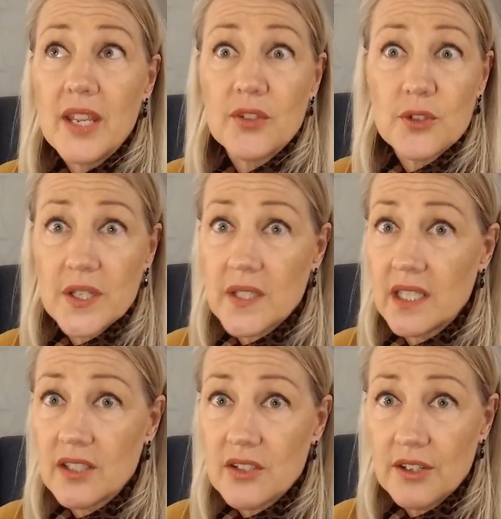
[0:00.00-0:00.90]
if you're just
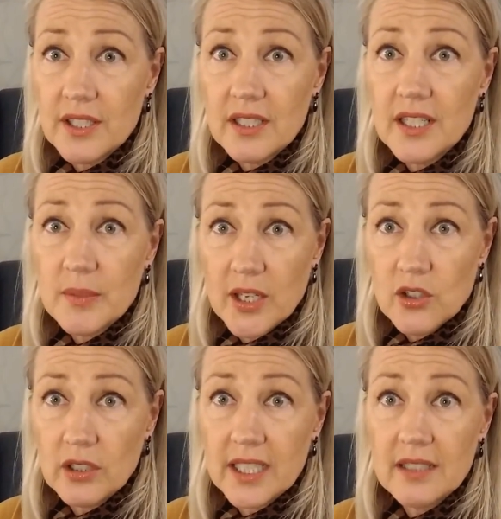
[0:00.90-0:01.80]
getting started,
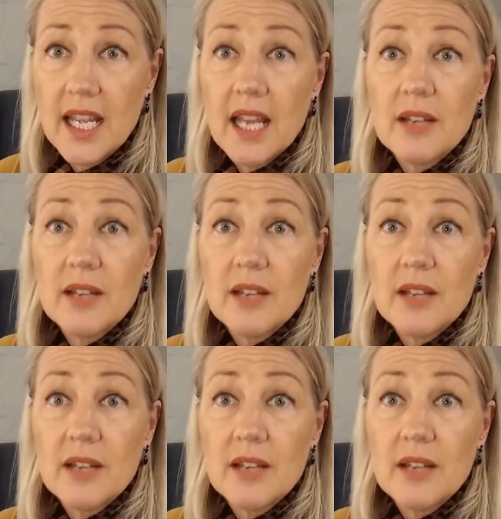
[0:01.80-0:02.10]
especially.